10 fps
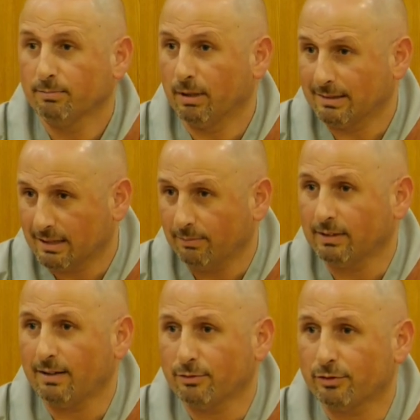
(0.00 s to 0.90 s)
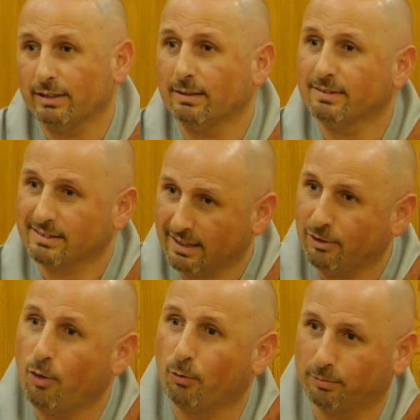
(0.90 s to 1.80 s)
But sometimes treat them say
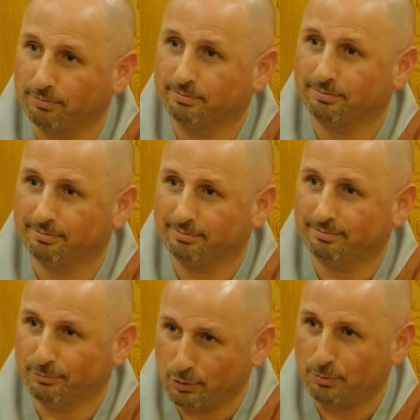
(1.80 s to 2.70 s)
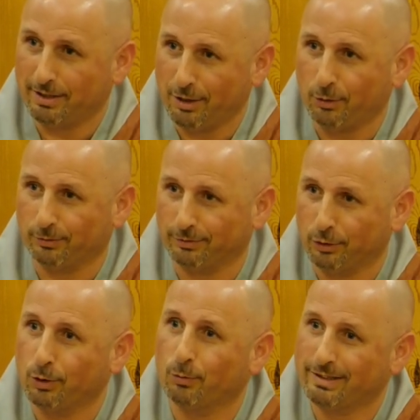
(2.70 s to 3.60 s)
no which means no,
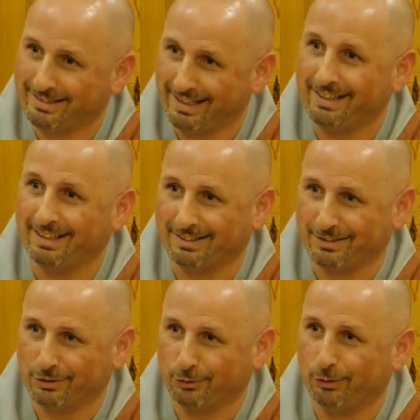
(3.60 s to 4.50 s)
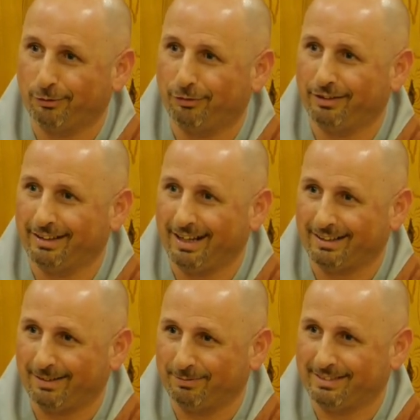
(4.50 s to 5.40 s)
not always say yes. So don't feel
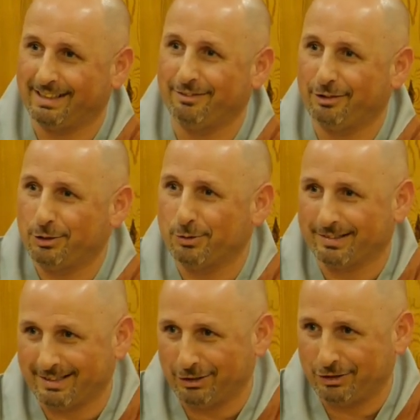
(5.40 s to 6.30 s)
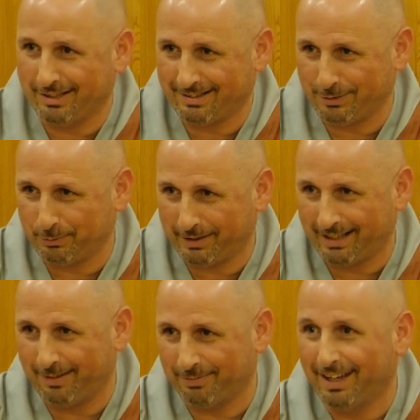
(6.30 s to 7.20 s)
like I'm giving you a suggest to
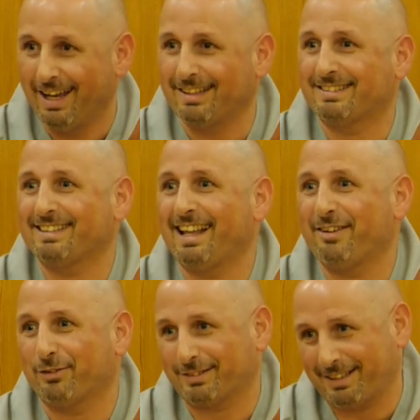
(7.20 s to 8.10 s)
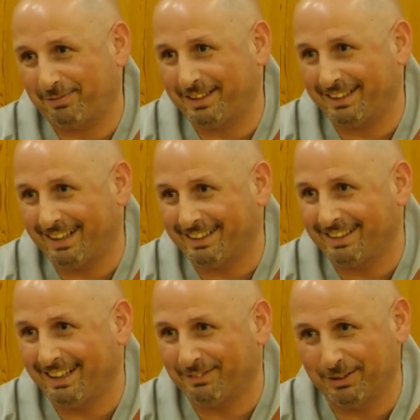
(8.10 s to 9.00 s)
become a slave or something like
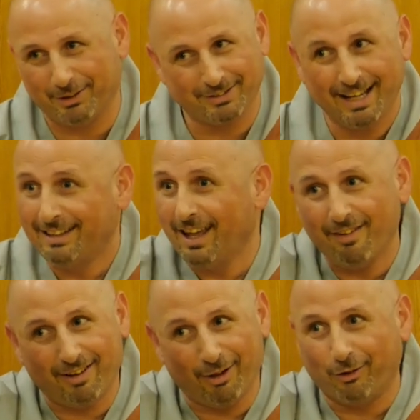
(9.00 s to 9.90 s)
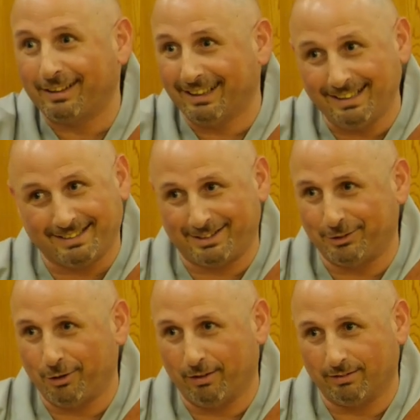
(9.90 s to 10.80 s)
that, mm. because they have a long list, you
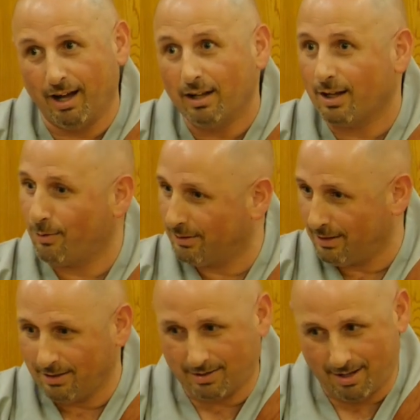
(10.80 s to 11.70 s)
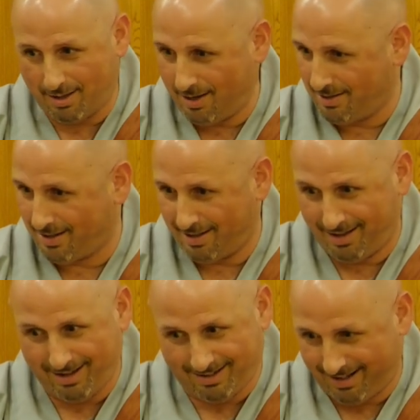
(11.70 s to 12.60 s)
know. Dad, I want this and this and
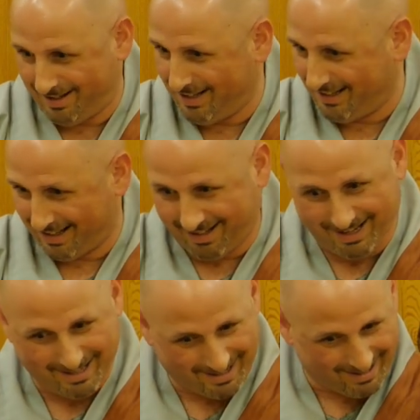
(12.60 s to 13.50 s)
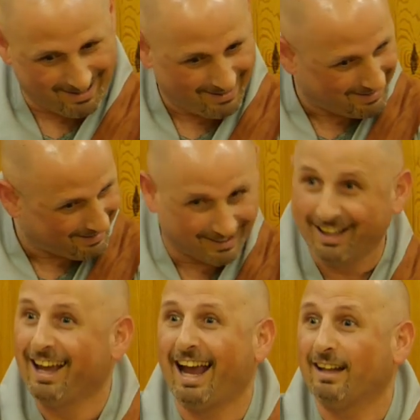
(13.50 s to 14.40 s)
this and this and this and this and this
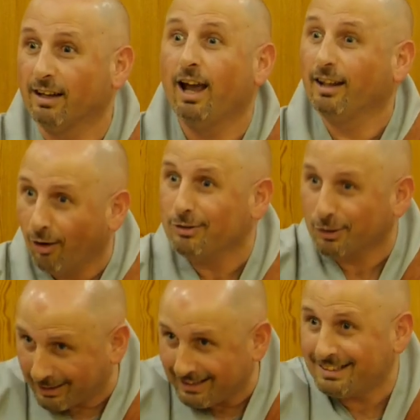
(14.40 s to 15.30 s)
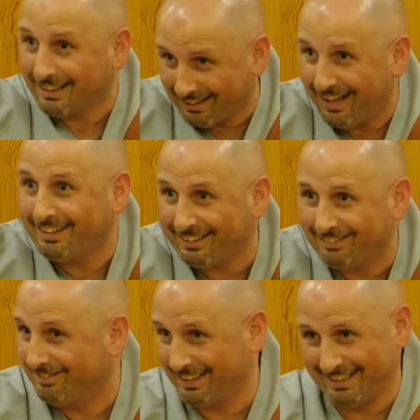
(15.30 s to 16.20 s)
and and also this and that,
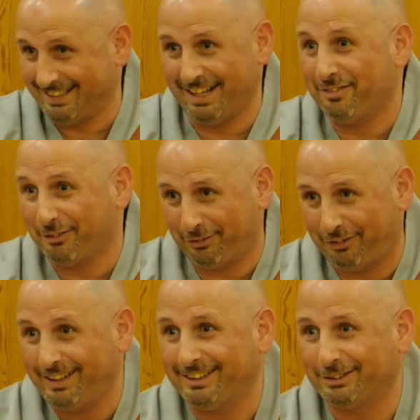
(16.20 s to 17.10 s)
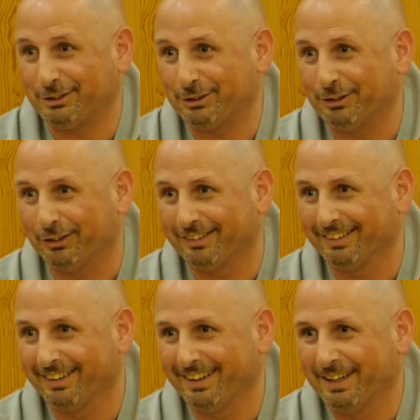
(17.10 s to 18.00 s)
and it's never finished, you know.
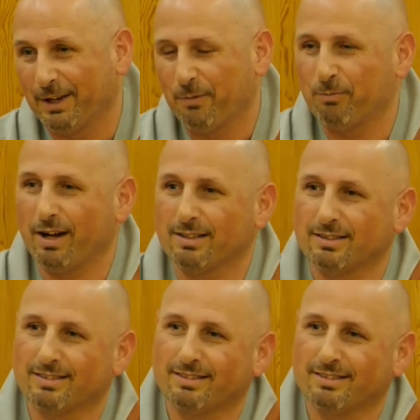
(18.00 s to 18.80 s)
But